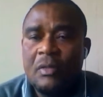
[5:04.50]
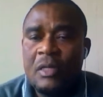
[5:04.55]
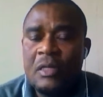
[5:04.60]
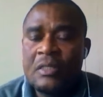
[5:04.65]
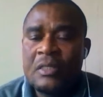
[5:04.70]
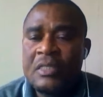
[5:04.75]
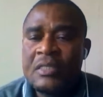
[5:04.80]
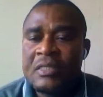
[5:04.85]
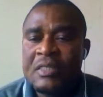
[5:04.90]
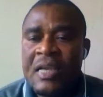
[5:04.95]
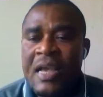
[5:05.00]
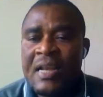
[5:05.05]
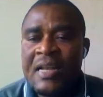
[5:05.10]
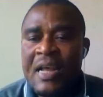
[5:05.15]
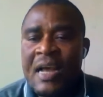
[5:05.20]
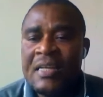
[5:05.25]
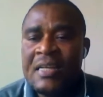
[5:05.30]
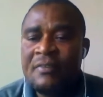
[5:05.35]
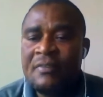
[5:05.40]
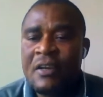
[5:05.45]
it is
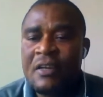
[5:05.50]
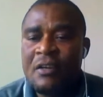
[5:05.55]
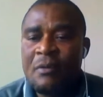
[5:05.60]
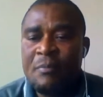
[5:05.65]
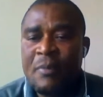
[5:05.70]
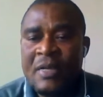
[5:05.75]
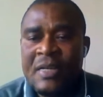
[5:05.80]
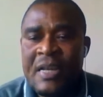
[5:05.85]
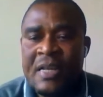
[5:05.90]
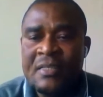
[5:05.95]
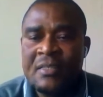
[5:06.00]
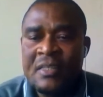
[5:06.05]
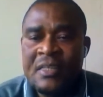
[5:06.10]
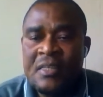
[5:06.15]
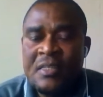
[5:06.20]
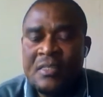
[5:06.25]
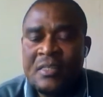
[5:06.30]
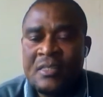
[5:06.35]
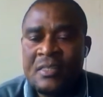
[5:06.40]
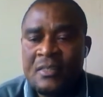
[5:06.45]
said that development
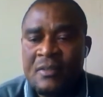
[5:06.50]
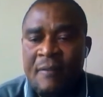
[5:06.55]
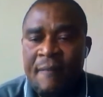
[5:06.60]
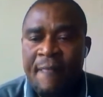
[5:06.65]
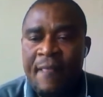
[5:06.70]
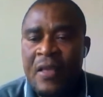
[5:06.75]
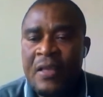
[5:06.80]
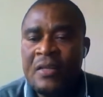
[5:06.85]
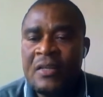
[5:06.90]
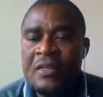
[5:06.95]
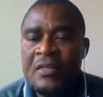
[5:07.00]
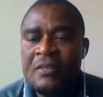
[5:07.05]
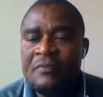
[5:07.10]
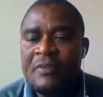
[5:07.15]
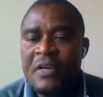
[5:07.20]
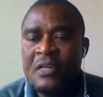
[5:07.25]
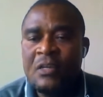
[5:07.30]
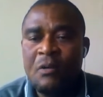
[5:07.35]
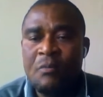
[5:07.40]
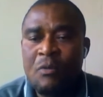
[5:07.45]
exists in the
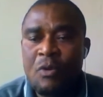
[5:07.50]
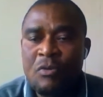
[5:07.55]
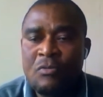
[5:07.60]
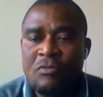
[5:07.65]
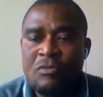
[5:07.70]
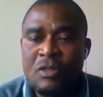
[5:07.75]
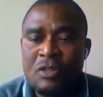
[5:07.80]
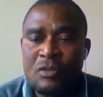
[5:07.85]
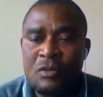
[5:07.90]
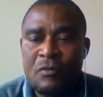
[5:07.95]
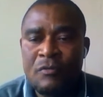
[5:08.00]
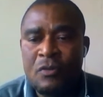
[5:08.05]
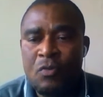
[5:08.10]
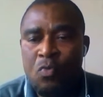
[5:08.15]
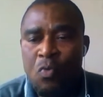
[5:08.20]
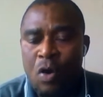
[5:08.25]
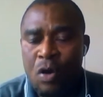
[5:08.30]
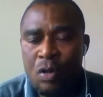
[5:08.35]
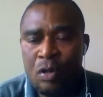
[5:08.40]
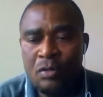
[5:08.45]
developed countries of the
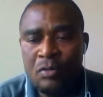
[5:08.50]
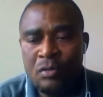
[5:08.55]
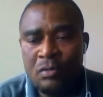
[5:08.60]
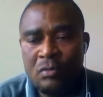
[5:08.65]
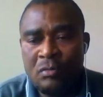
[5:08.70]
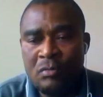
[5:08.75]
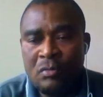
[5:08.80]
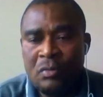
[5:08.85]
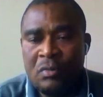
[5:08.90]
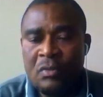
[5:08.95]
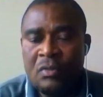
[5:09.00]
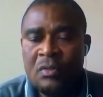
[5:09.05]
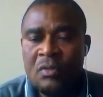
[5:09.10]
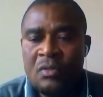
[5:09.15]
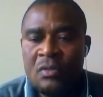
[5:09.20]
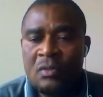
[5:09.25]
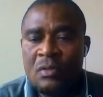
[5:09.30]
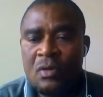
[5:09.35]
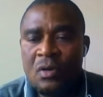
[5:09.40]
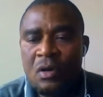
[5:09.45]
world,
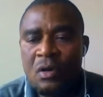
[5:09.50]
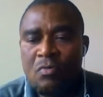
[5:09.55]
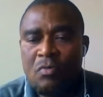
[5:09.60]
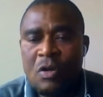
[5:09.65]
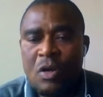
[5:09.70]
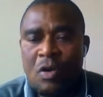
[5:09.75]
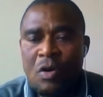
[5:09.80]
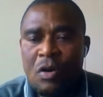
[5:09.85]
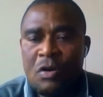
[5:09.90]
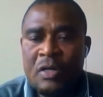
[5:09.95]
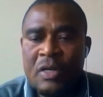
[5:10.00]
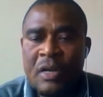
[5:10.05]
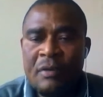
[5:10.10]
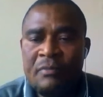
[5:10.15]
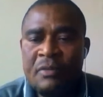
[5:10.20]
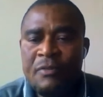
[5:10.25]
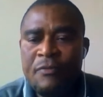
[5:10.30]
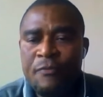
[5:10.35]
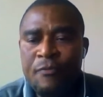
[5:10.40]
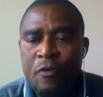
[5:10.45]
or we call
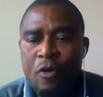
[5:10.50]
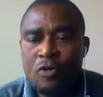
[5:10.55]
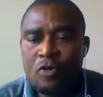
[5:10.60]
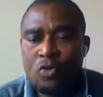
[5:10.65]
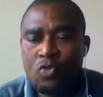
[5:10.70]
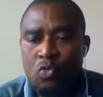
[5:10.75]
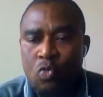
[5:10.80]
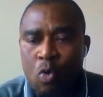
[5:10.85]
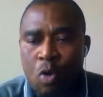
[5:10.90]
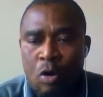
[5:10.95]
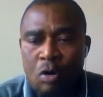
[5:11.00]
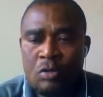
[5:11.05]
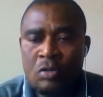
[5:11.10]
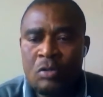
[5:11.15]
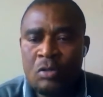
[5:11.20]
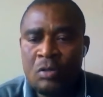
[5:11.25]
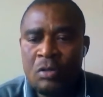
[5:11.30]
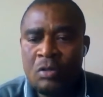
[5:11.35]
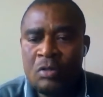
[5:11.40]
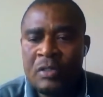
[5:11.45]
them the first
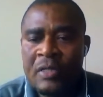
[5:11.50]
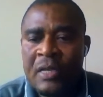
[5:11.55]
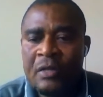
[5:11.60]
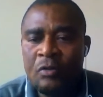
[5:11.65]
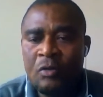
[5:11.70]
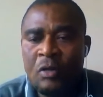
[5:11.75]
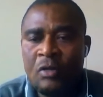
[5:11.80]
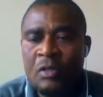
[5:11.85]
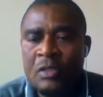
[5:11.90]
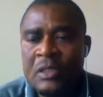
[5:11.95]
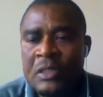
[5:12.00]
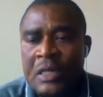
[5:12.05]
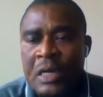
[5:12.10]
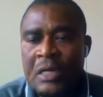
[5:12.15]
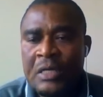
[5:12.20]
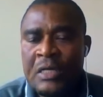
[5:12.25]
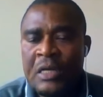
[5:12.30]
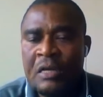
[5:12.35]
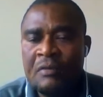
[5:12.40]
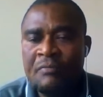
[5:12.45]
world or
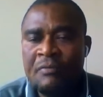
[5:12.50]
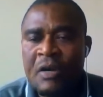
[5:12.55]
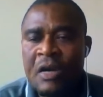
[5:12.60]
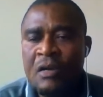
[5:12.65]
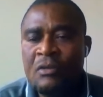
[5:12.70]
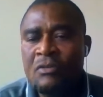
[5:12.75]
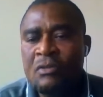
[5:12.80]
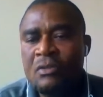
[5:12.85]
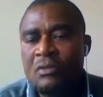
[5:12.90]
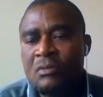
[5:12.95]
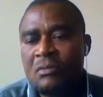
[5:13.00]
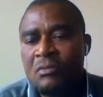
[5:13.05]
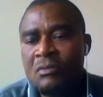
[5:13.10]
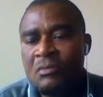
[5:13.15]
technologically advanced